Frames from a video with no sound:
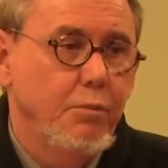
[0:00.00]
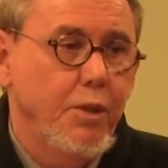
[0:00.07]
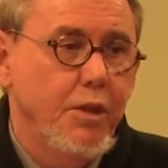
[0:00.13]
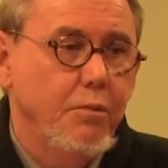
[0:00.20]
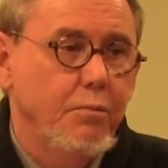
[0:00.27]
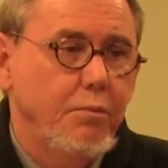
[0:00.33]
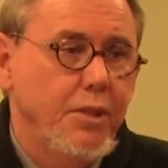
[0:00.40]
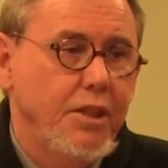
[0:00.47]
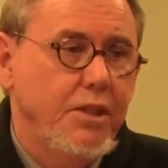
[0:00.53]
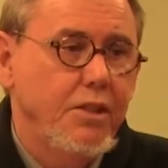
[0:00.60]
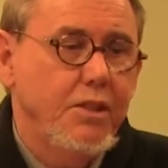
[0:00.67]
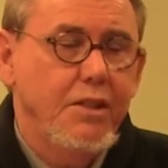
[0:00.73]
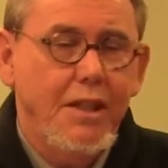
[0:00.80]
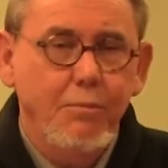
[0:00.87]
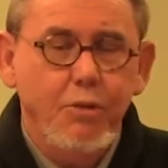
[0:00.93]
But
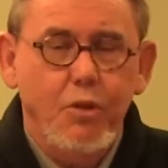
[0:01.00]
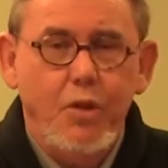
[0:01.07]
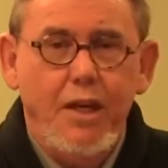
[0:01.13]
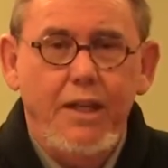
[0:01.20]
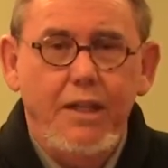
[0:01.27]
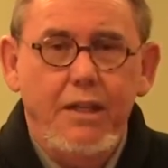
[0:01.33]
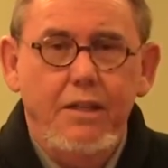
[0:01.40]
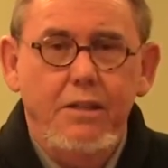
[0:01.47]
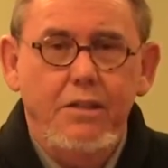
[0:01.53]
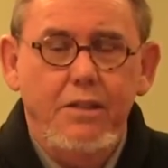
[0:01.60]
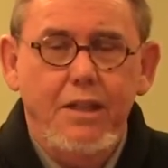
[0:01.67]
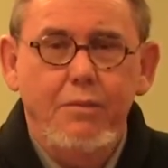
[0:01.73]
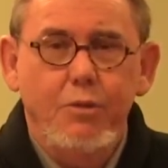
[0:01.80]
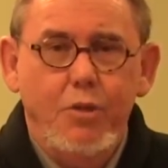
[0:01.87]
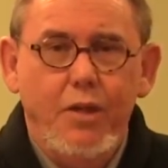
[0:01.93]
it's a
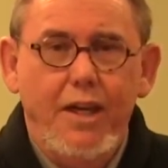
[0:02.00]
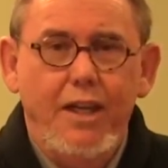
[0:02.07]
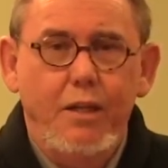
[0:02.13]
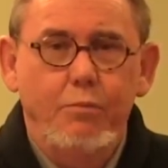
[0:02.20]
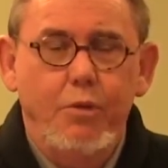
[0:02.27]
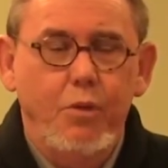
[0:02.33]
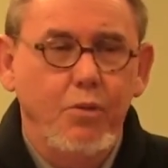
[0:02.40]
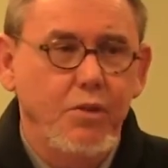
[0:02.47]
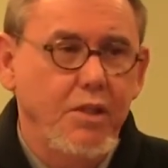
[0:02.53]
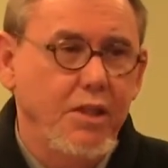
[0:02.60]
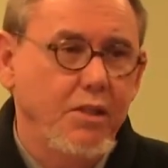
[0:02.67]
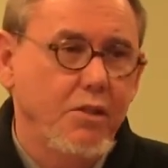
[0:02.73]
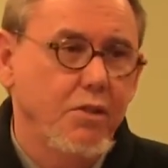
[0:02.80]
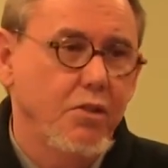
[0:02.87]
democratic process.